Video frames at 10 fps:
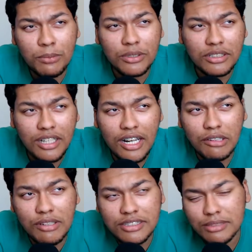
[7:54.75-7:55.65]
on a lot of
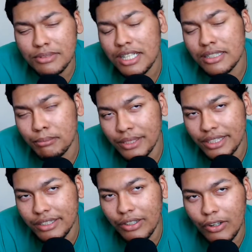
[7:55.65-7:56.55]
wrestling. I'm not
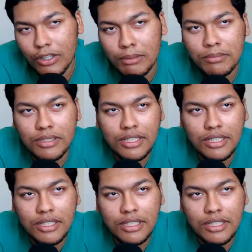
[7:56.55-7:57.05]
completely caught up.